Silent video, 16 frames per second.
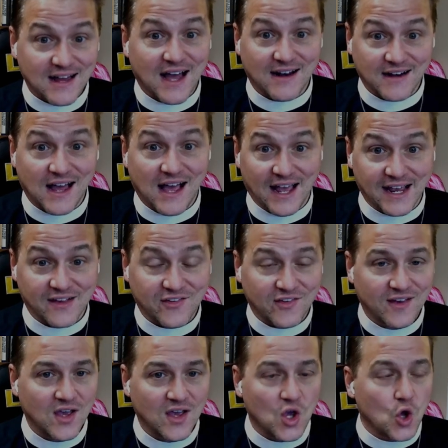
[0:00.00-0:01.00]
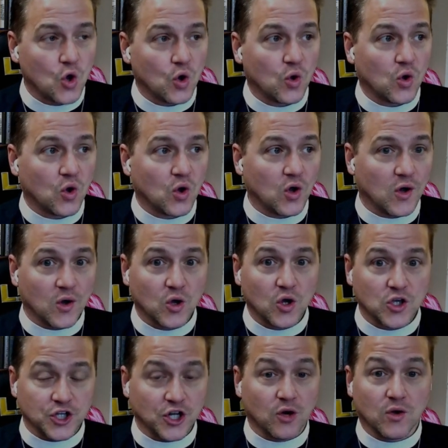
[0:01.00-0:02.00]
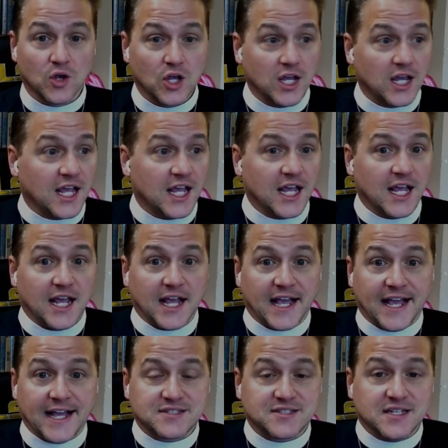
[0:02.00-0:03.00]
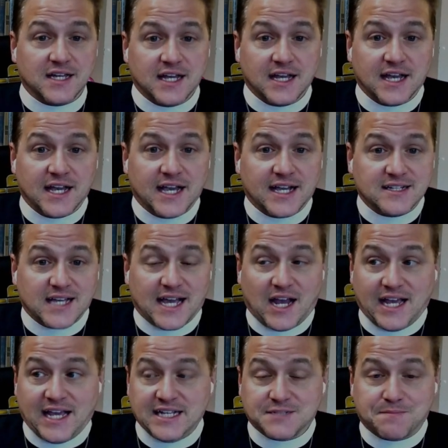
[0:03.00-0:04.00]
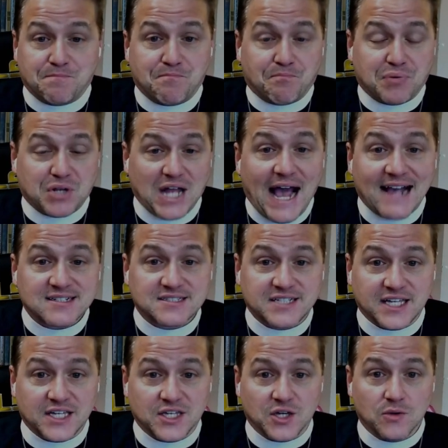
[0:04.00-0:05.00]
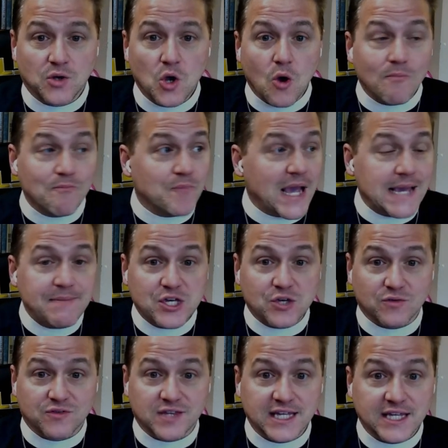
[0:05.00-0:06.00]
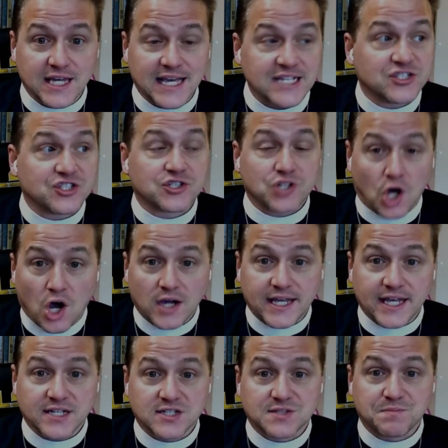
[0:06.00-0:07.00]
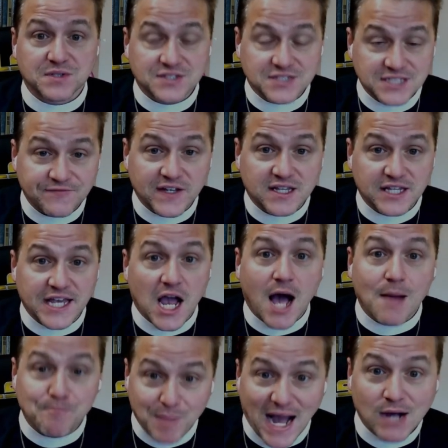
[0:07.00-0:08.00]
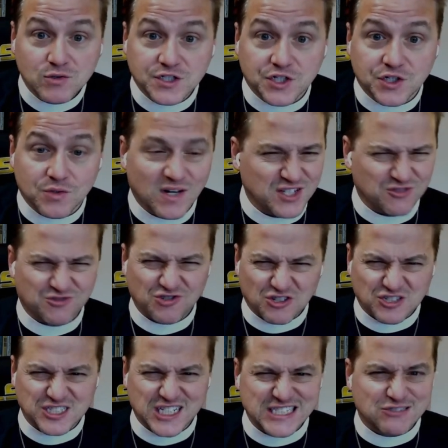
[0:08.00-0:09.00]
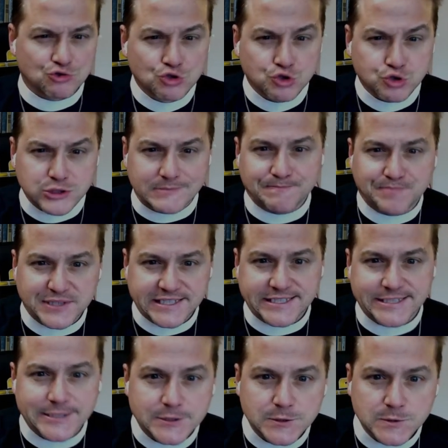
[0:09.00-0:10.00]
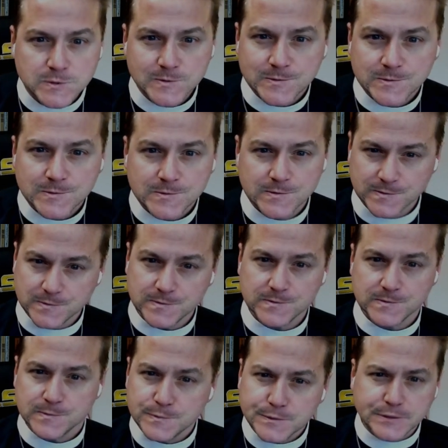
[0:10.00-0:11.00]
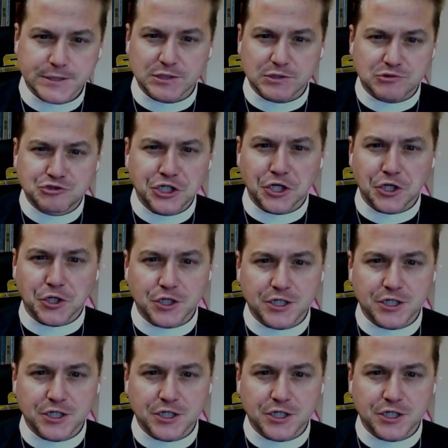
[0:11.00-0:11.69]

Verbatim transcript: not nice. You know, he's blasting you. Maybe you think he's talking specifically about you, and you start to get grumpy. Well, dare